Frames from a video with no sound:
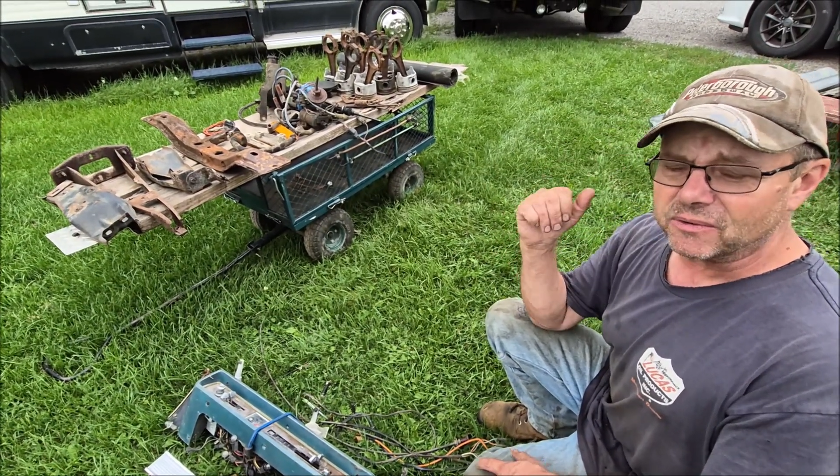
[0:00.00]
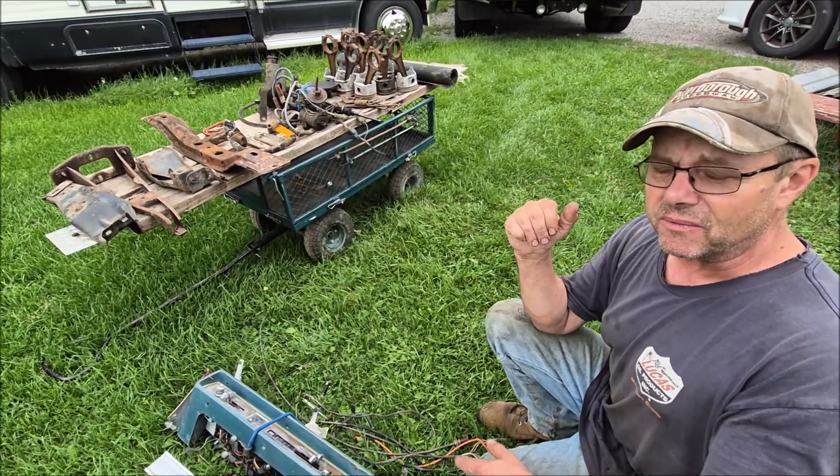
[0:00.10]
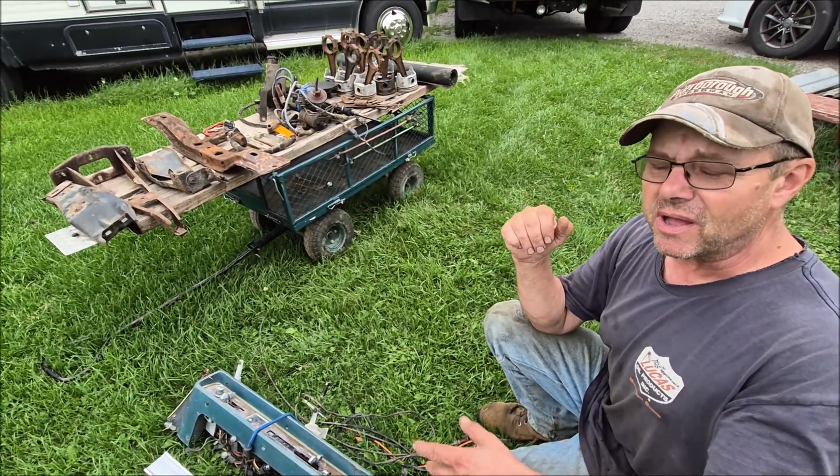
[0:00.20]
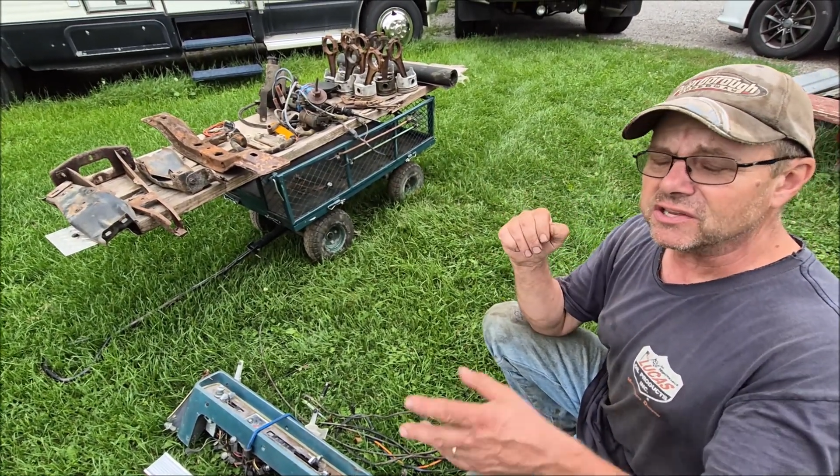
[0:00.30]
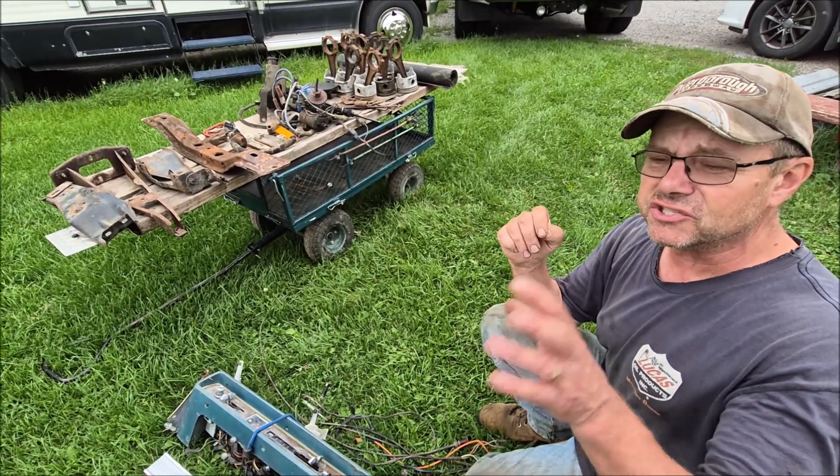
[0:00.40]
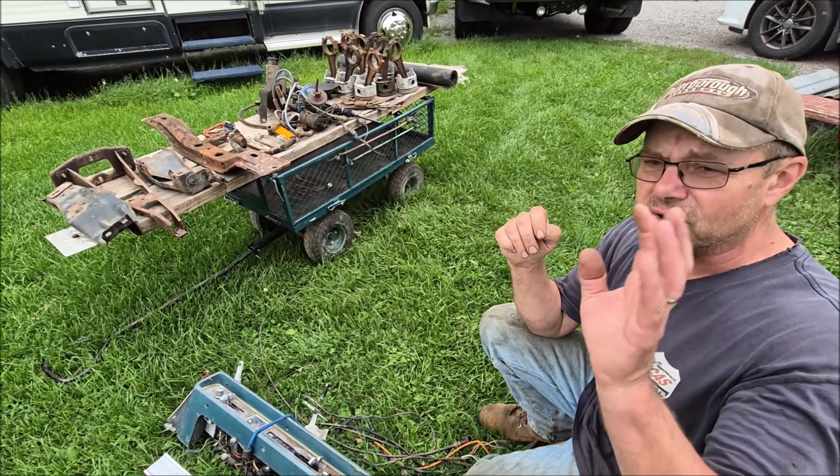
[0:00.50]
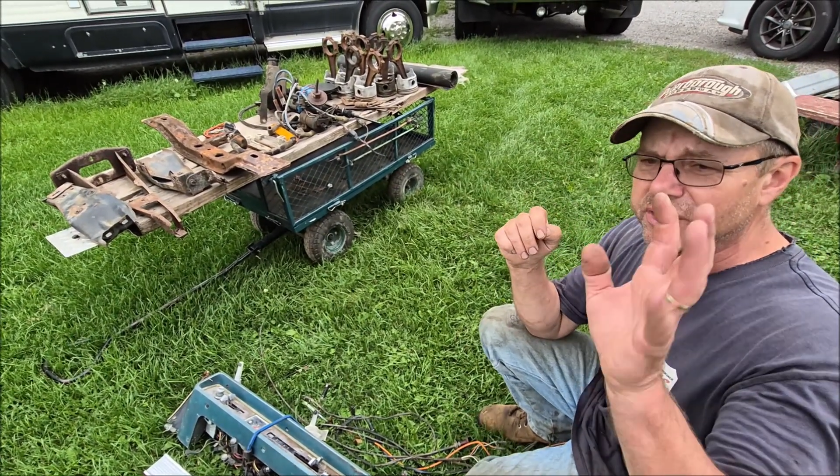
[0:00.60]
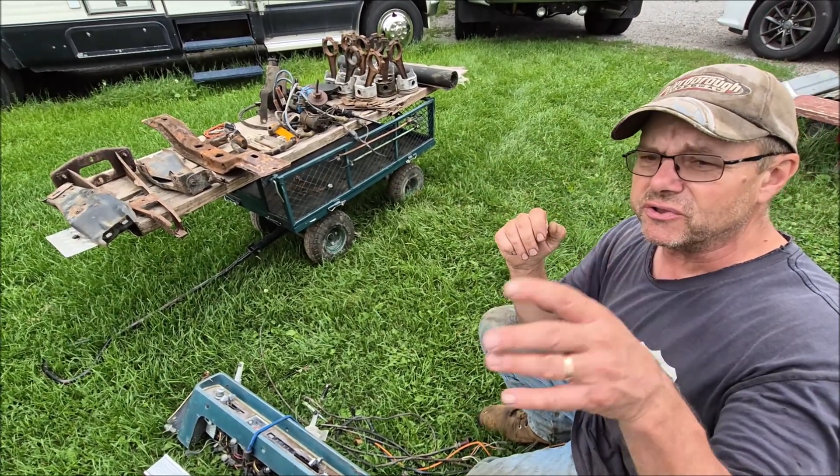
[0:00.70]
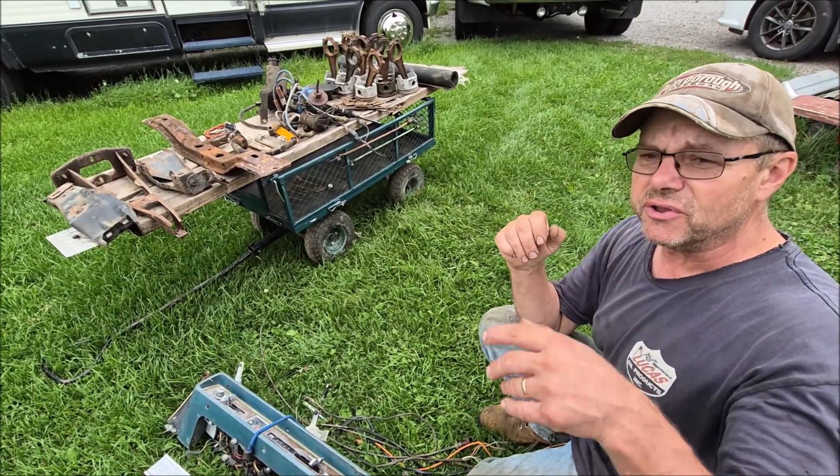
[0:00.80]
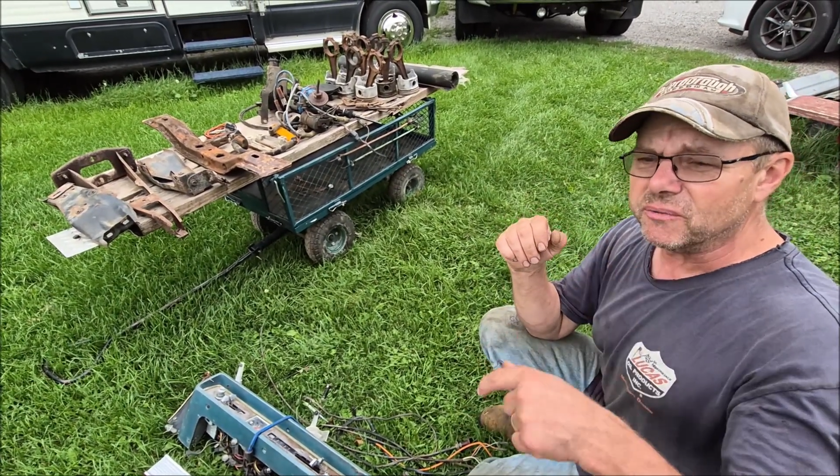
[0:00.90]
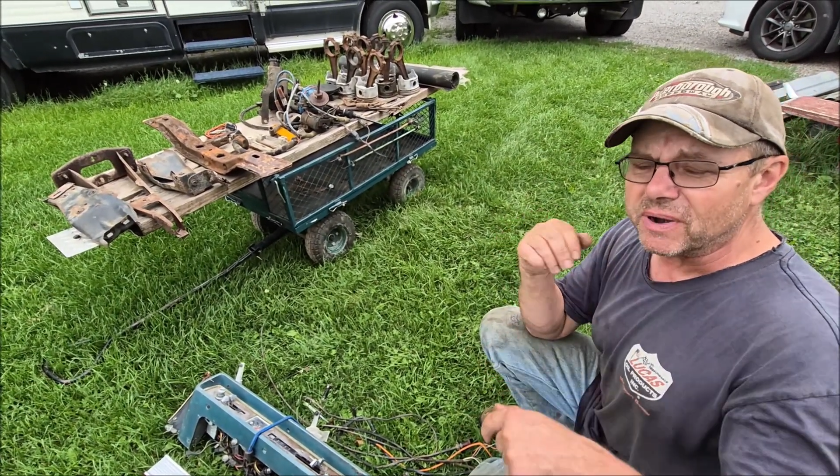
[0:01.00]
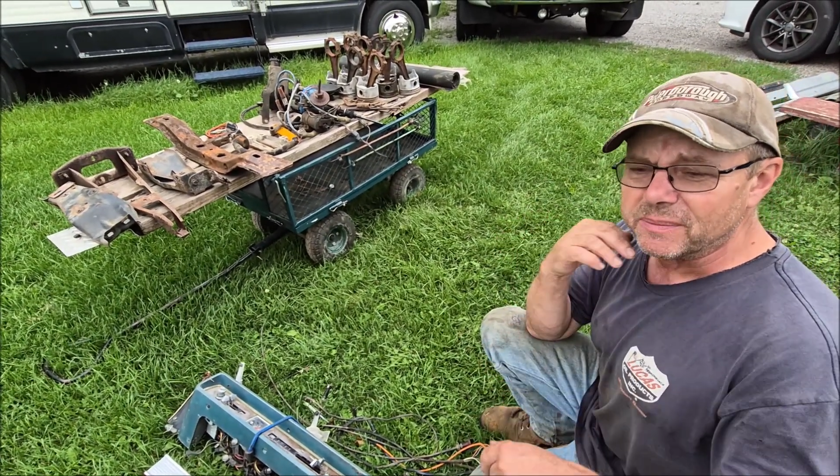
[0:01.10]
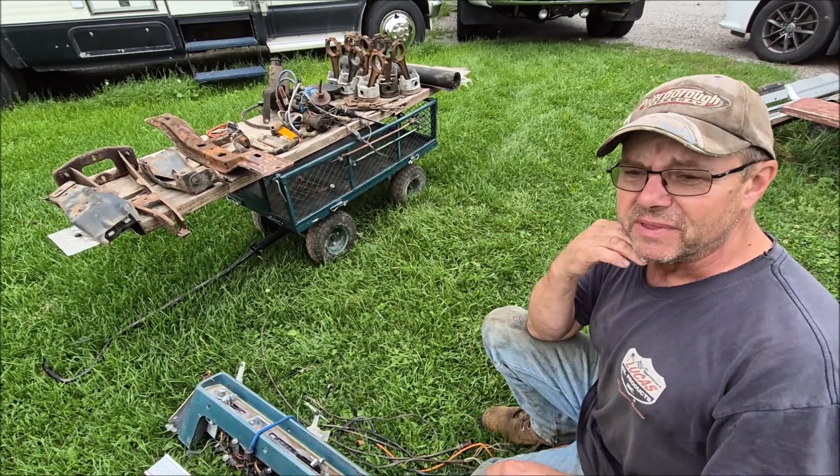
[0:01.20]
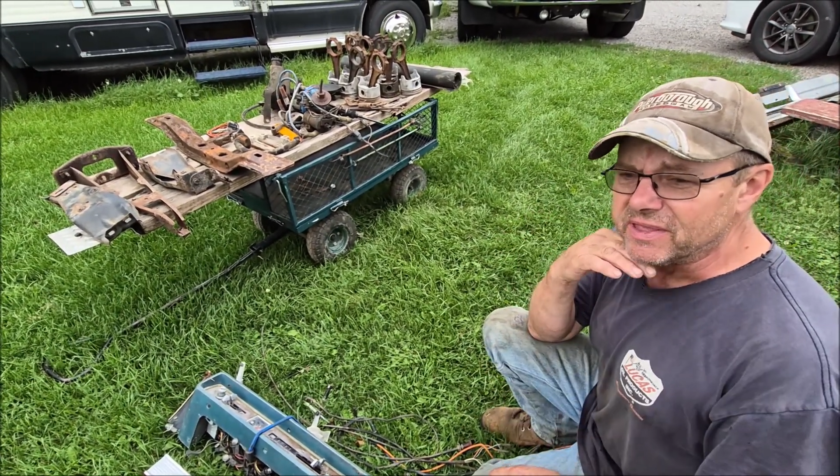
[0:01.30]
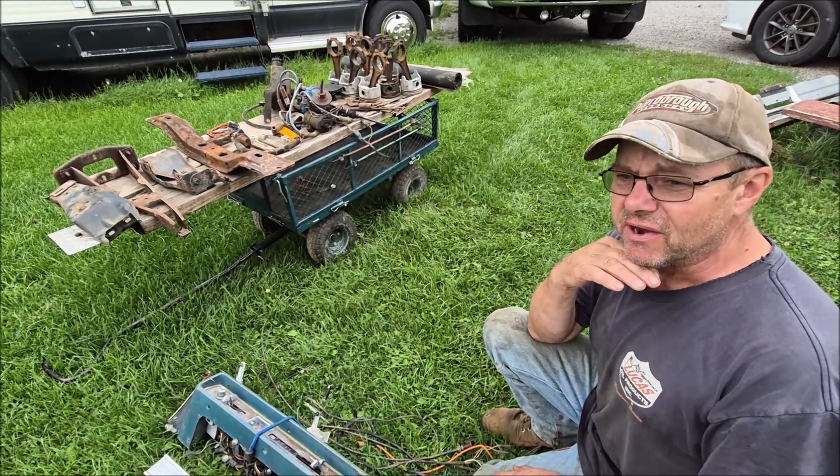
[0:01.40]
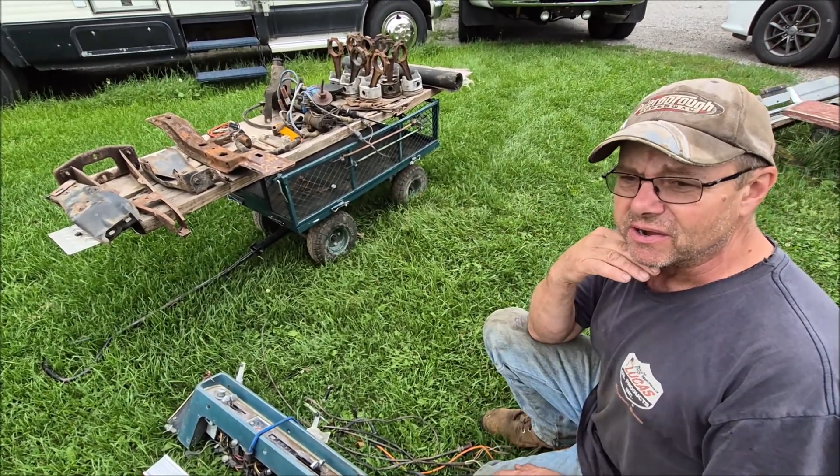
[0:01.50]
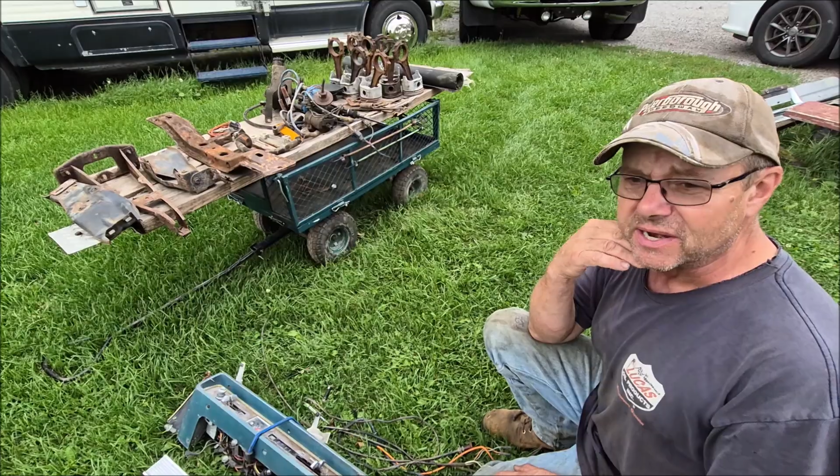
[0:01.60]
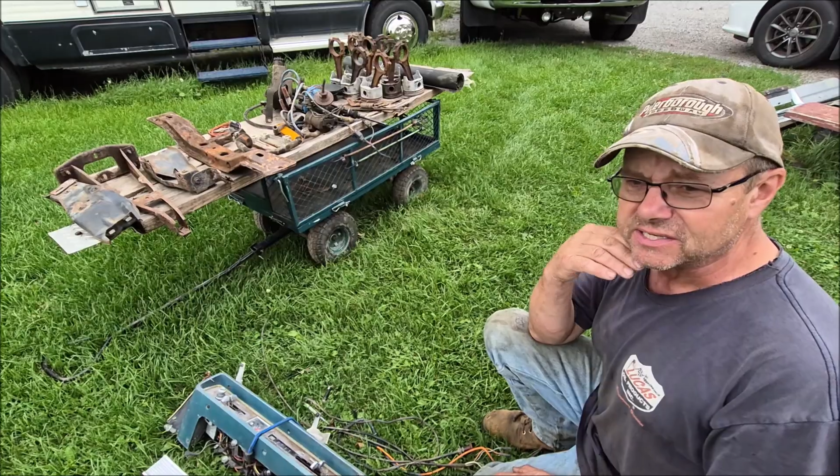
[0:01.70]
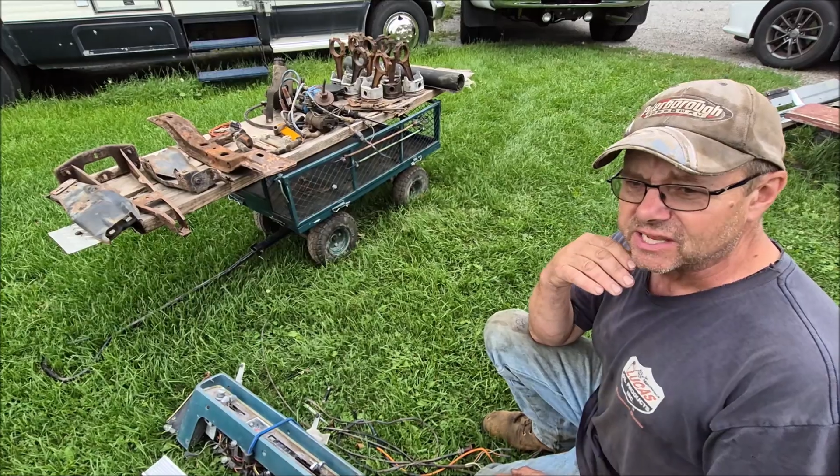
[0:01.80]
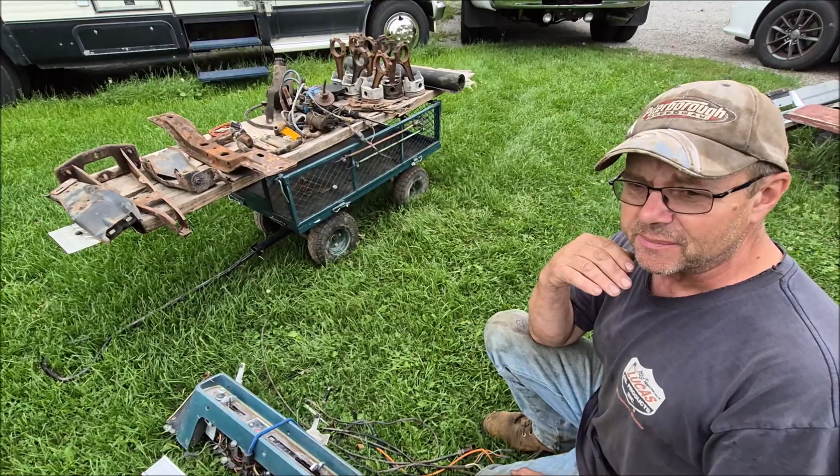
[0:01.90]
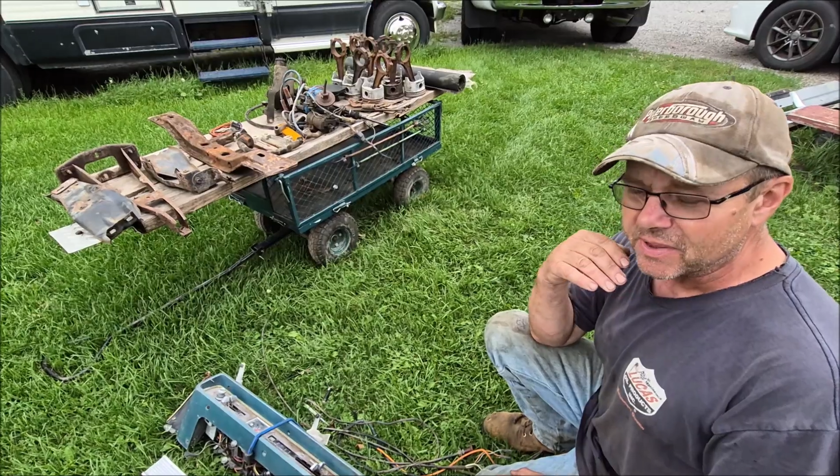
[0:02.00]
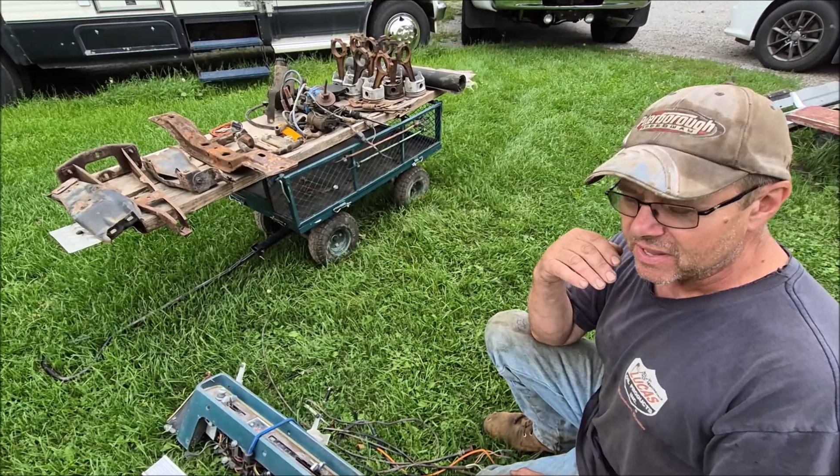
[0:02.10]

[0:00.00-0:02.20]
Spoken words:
I'll show it to you when I'm in the yard next time.